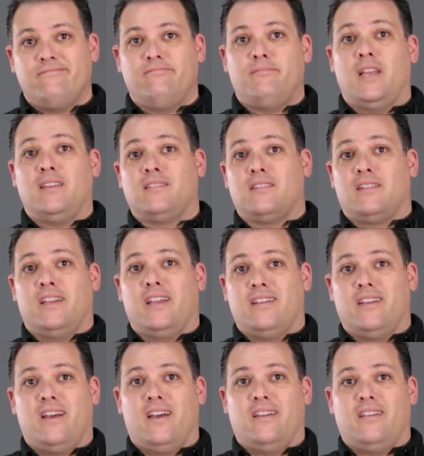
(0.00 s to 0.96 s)
basically
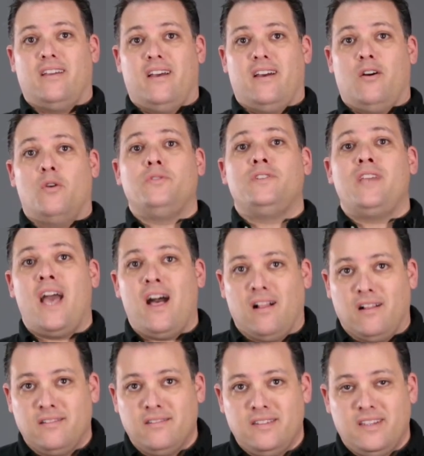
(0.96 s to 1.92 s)
a
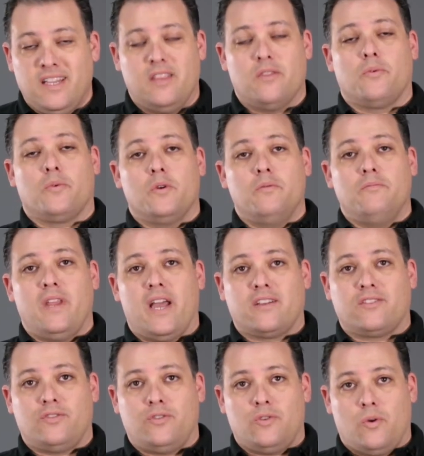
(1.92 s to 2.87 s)
hotel in the room
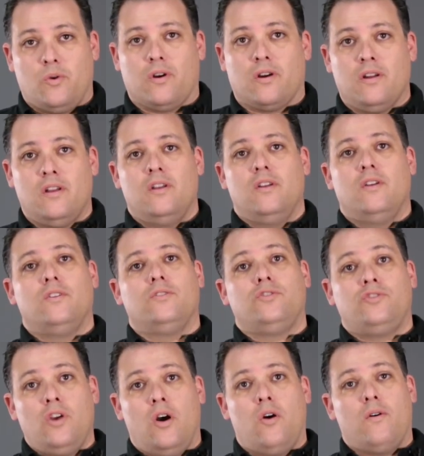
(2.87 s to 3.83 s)
next door.
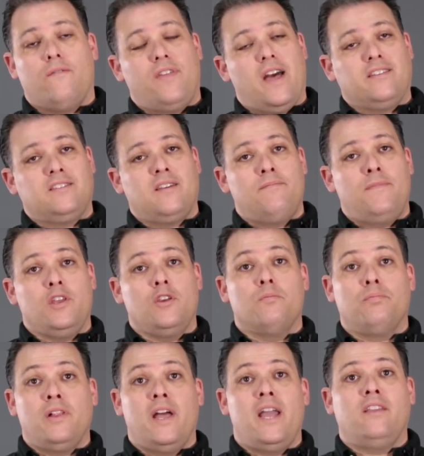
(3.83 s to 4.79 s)
So if that's something you
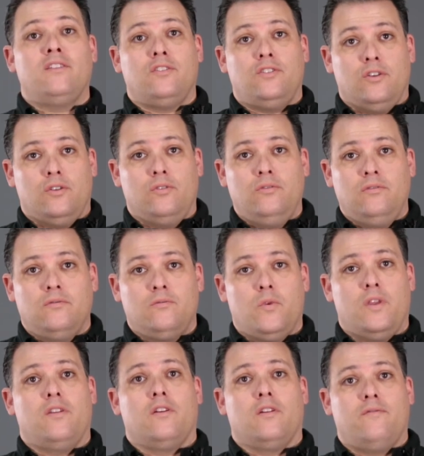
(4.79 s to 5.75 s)
plan to do
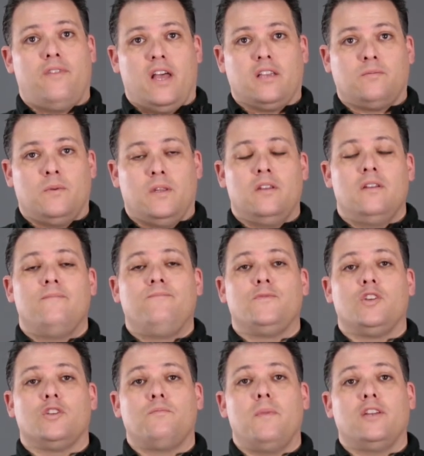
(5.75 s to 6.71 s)
with your investment,
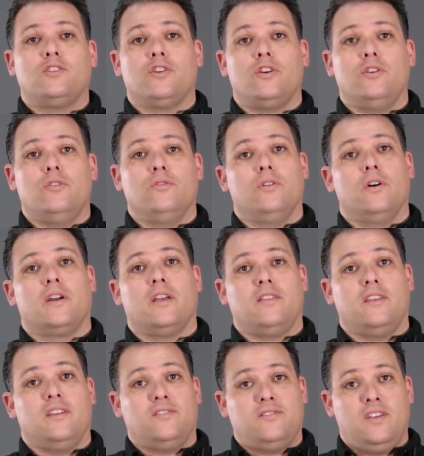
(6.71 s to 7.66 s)
just make sure you look
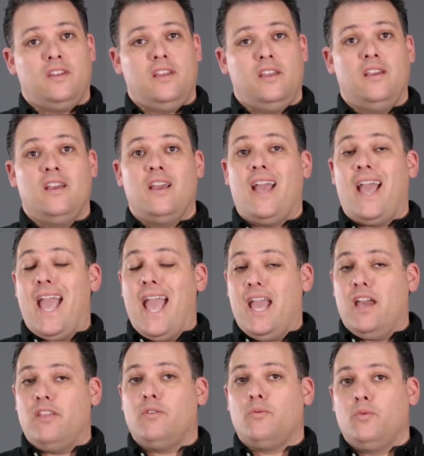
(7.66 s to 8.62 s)
at the city
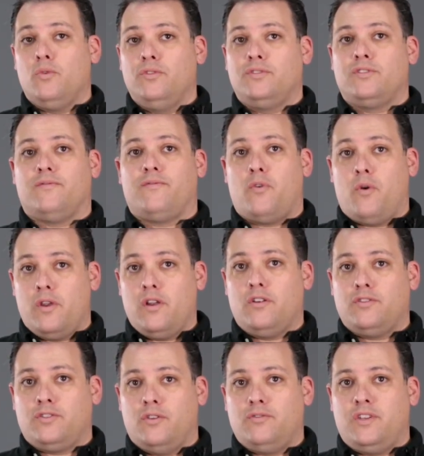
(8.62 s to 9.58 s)
and the rules for
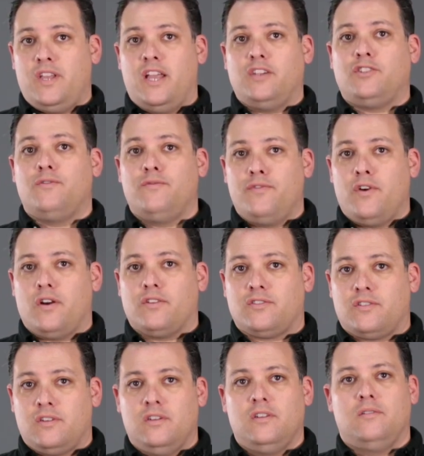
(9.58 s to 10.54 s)
your association first
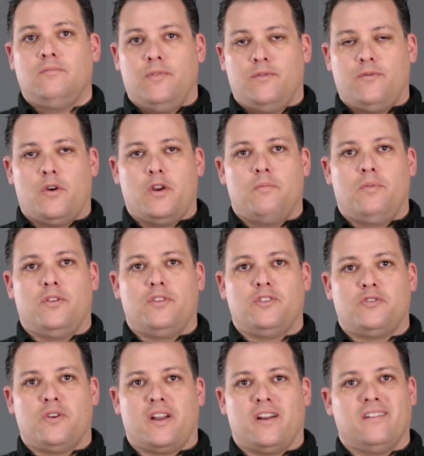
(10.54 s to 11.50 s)
before you pull the
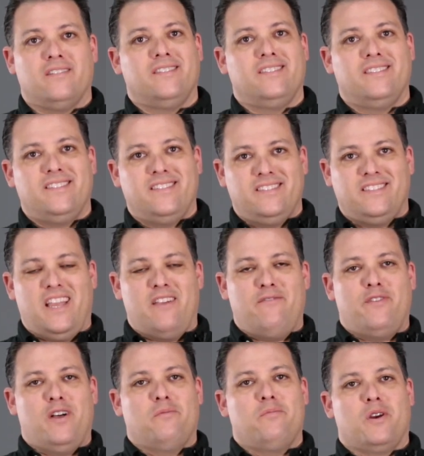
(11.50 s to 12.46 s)
trigger.
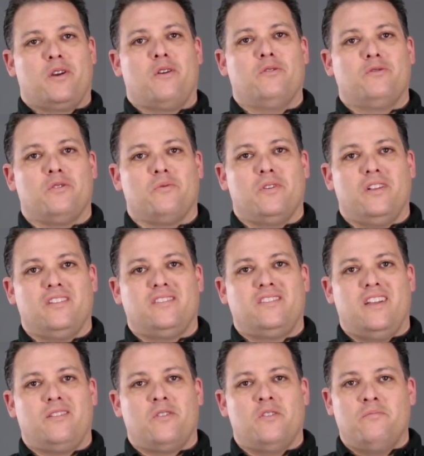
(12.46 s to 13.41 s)
Dave Feldberg, Coastal Real
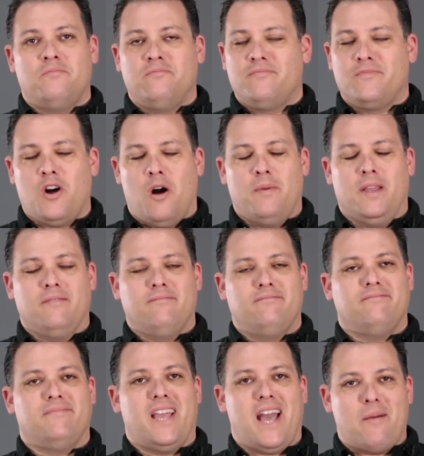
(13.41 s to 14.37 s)
Estate Group. Call me.
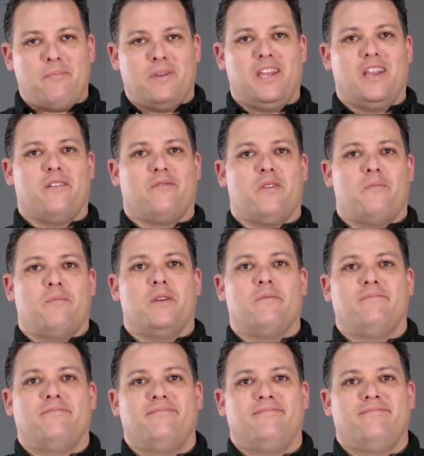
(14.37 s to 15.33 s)
Be happy to hear from you.